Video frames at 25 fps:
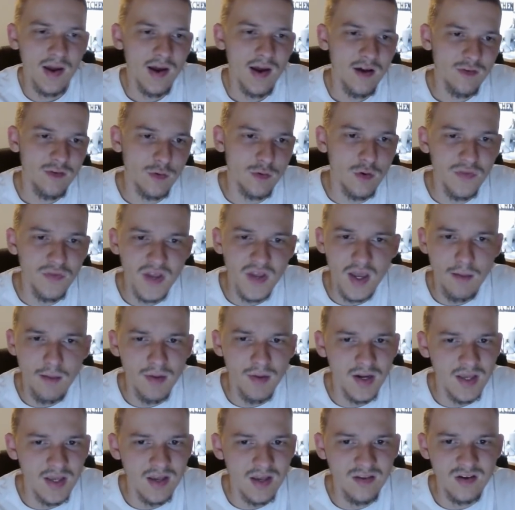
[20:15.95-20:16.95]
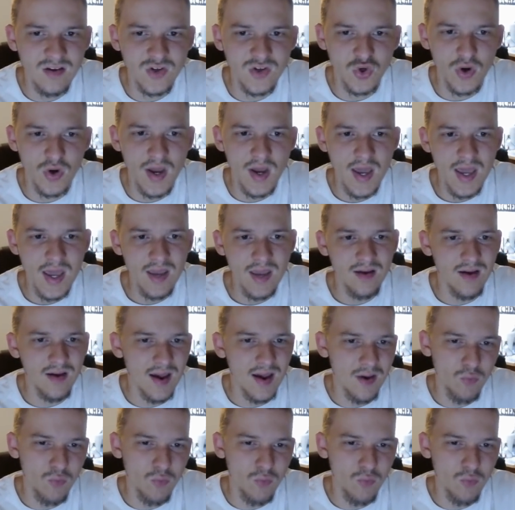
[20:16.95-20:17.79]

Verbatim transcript: So I don't think I'm going to get to Trae.